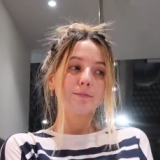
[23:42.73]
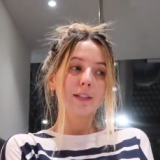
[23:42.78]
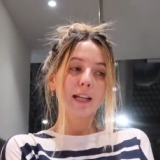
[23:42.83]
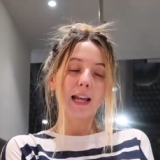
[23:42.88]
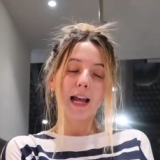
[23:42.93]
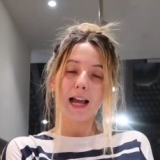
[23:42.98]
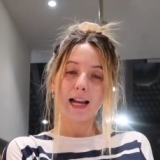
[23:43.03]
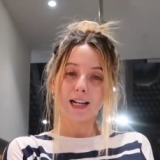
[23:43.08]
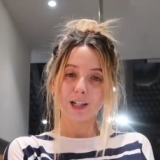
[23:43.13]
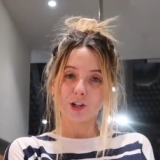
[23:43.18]

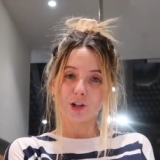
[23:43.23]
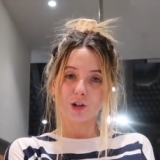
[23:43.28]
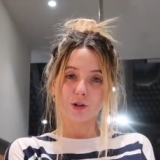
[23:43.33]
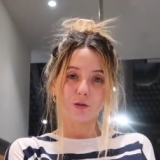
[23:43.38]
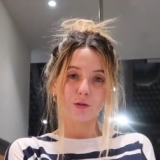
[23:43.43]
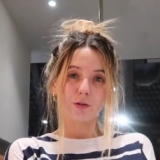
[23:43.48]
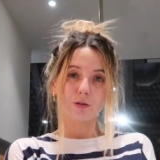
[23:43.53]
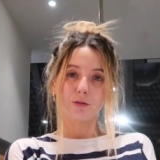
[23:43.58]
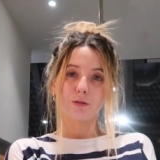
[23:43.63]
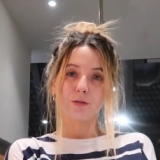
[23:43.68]

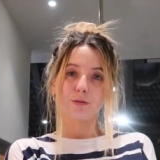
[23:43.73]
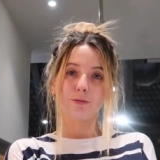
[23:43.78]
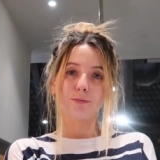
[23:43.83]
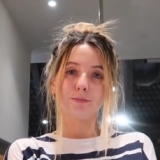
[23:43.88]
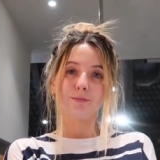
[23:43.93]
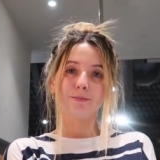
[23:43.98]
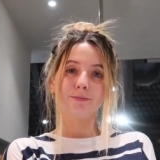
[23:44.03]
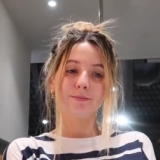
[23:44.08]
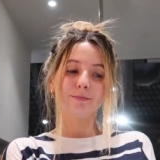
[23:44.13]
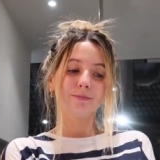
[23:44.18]

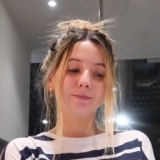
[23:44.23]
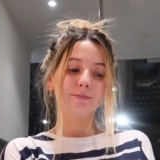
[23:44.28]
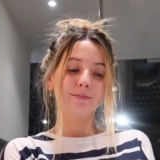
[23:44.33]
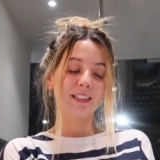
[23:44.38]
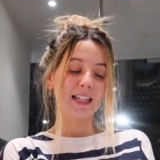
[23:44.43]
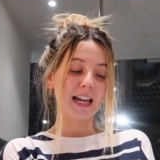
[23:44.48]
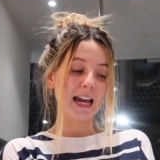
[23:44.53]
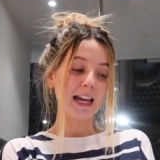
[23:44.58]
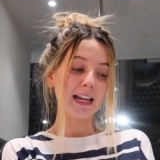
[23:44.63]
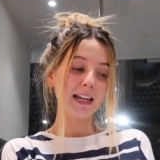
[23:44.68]
casual
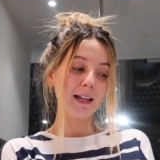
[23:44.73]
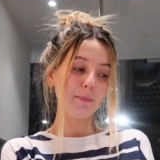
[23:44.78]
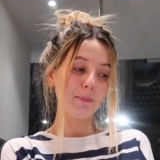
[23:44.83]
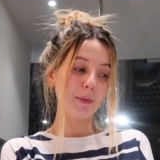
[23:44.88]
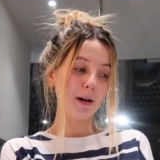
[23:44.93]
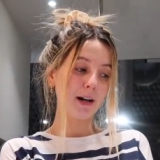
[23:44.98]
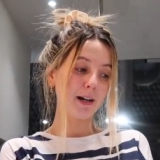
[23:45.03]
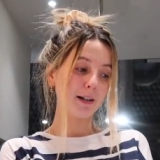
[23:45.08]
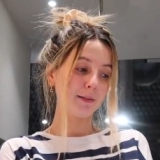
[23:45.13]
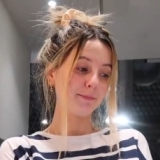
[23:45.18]
day,
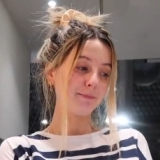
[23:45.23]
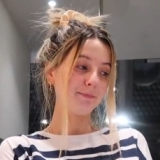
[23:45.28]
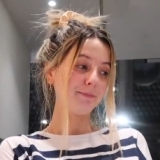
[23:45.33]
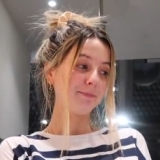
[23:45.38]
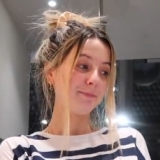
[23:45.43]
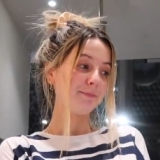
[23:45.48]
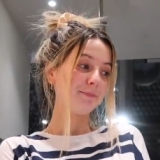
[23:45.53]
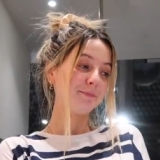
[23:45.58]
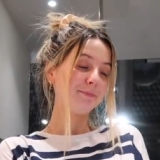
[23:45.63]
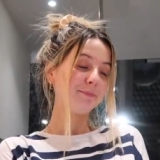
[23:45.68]
but
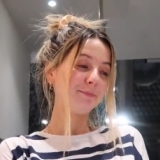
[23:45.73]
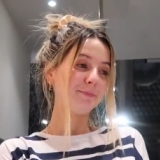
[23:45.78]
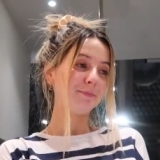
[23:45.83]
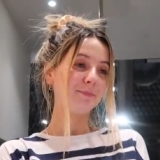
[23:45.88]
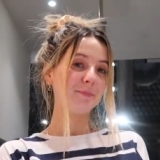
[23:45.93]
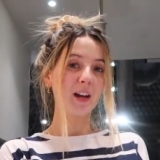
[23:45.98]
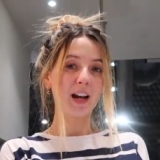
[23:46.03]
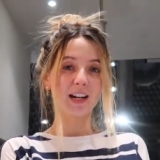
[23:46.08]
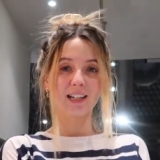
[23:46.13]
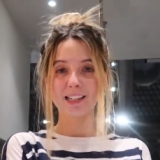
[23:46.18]

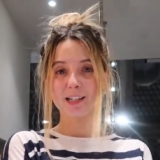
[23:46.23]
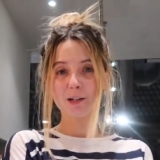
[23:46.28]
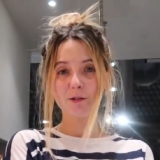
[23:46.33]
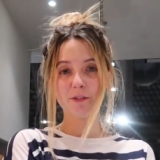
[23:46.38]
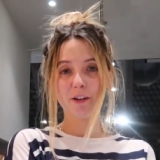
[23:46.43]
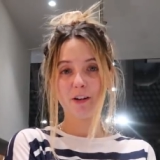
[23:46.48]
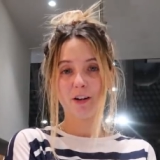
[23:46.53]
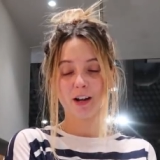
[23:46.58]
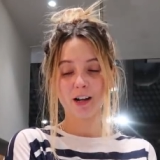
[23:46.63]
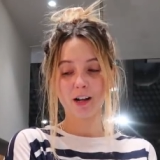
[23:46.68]
I still
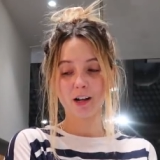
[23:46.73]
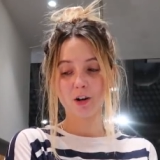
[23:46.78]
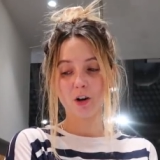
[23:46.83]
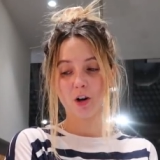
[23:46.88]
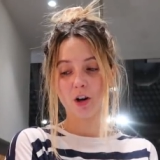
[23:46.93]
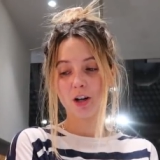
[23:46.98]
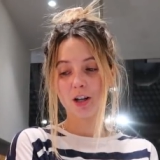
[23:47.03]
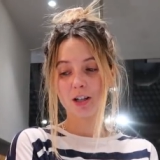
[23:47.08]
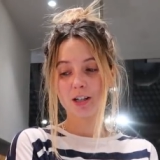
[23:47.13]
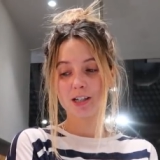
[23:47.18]
feel like I
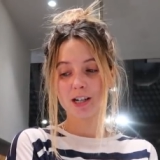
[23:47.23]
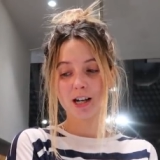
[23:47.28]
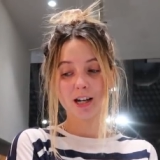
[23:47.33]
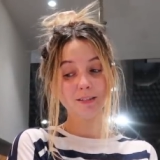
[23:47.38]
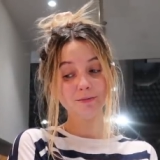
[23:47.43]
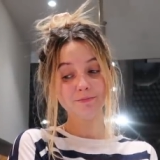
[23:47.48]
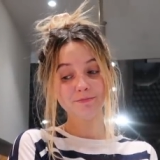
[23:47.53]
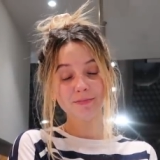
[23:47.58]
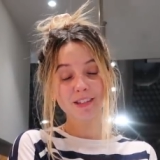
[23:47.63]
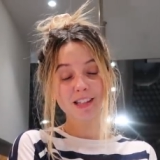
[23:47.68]
got a lot
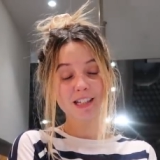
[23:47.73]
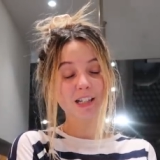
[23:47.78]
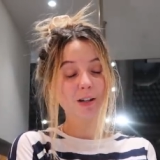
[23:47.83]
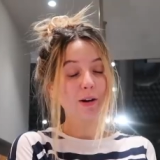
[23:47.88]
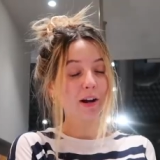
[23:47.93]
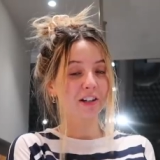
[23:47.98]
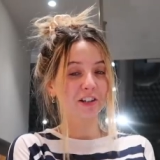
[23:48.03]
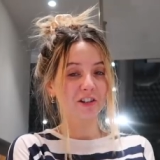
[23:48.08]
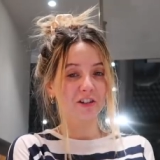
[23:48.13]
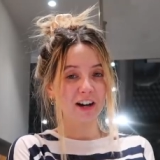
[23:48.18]
done. Still
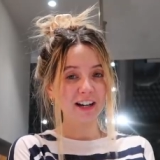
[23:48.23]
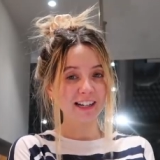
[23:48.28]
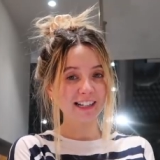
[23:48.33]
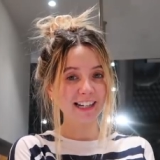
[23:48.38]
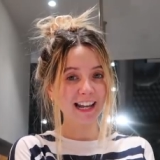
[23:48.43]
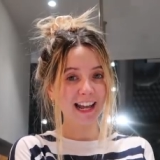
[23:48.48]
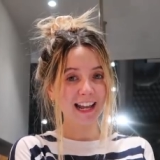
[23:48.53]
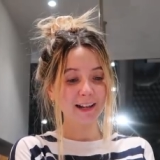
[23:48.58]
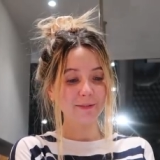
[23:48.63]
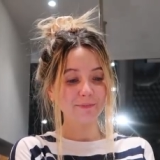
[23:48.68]
had a great
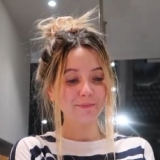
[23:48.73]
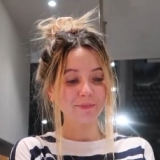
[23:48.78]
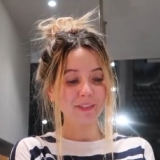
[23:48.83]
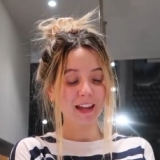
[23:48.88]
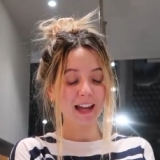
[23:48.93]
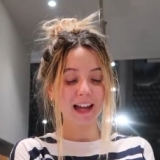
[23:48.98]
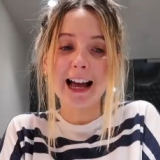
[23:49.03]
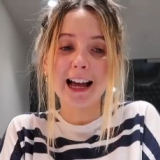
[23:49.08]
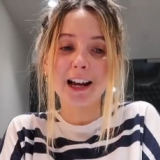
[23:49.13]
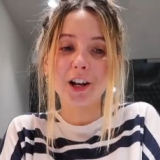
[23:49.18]
day,
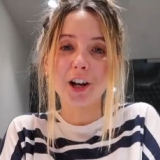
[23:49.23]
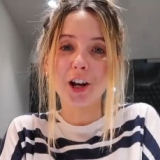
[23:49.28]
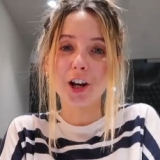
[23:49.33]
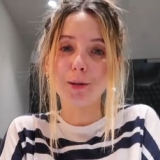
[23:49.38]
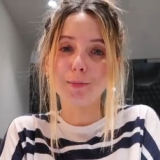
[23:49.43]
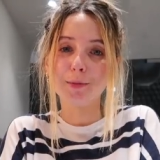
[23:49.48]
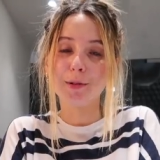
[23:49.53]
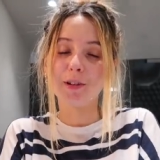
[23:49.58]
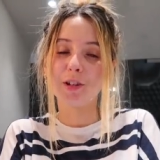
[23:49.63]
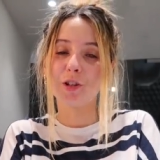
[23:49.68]
and I
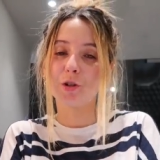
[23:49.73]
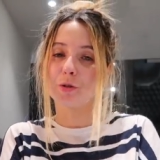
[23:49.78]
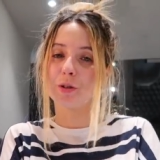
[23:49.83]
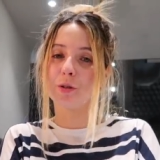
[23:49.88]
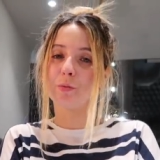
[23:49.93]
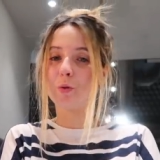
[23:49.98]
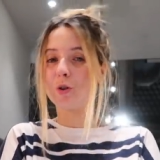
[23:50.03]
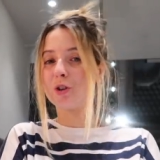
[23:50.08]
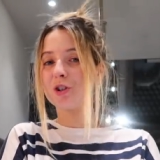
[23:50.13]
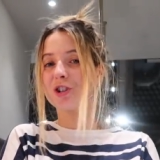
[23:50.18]
hope you enjoyed
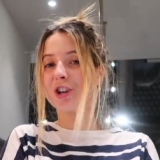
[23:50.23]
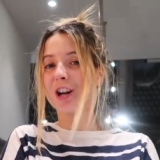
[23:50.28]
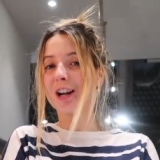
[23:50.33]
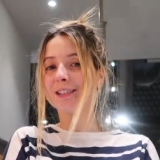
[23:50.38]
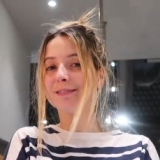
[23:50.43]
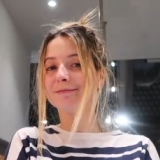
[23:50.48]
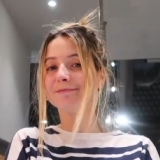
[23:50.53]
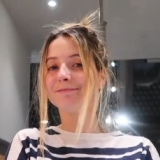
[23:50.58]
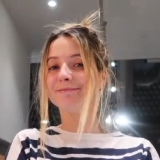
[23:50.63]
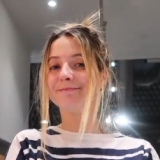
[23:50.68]

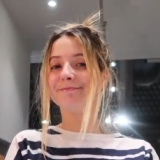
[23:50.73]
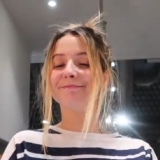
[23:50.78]
watching.